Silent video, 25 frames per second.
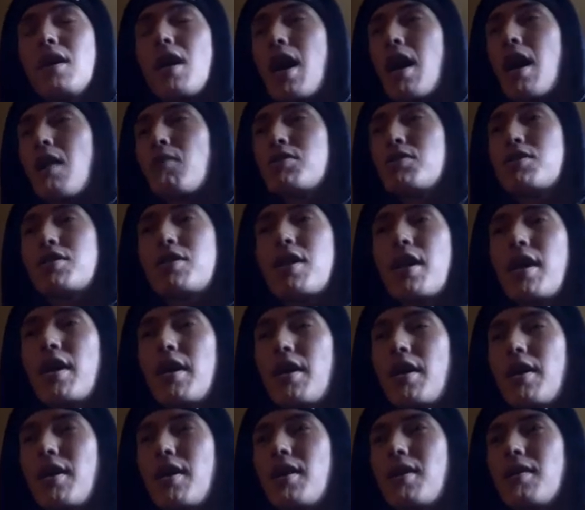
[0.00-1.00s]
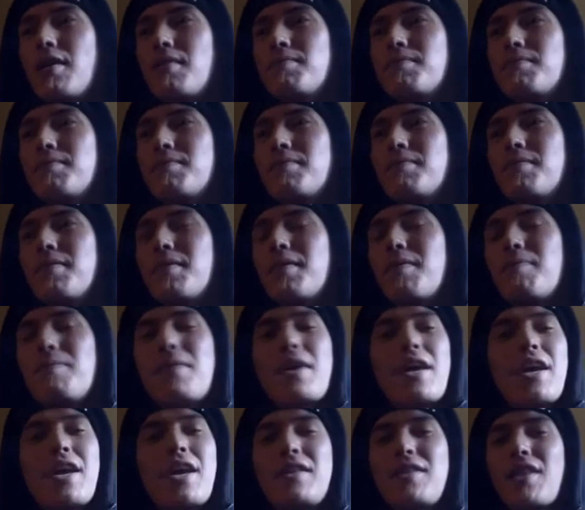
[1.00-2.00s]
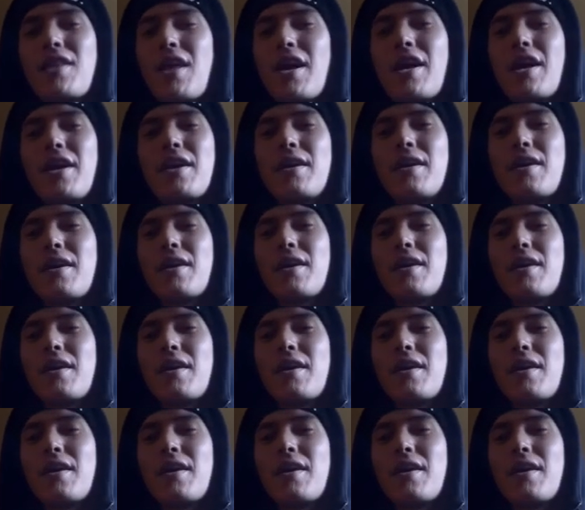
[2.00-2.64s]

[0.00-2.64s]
I would say, man, like,